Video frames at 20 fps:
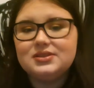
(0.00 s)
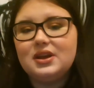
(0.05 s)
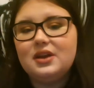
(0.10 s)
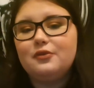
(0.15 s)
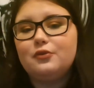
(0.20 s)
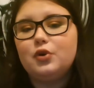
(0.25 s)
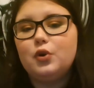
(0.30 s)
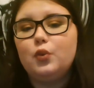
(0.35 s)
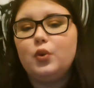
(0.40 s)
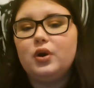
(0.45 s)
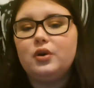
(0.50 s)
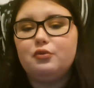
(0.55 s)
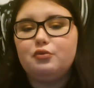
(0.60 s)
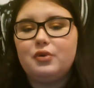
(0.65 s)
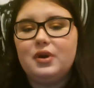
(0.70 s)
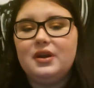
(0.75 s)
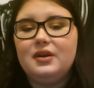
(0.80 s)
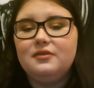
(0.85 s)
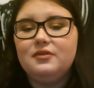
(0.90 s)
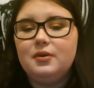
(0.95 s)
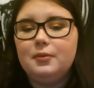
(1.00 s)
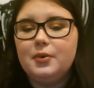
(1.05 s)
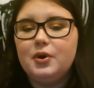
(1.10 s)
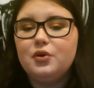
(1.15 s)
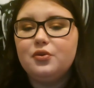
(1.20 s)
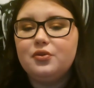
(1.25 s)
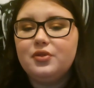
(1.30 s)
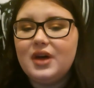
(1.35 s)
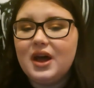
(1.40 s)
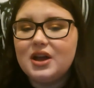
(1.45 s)
everyone raved
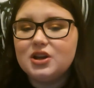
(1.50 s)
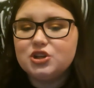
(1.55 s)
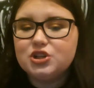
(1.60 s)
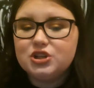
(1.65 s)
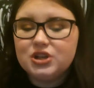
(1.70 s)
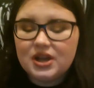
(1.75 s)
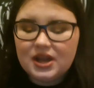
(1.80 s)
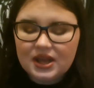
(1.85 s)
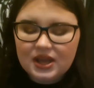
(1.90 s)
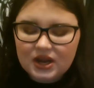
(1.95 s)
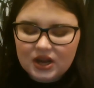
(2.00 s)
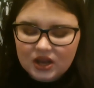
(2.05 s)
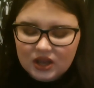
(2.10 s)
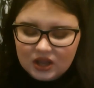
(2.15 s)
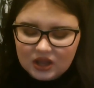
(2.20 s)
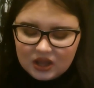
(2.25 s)
about that shade.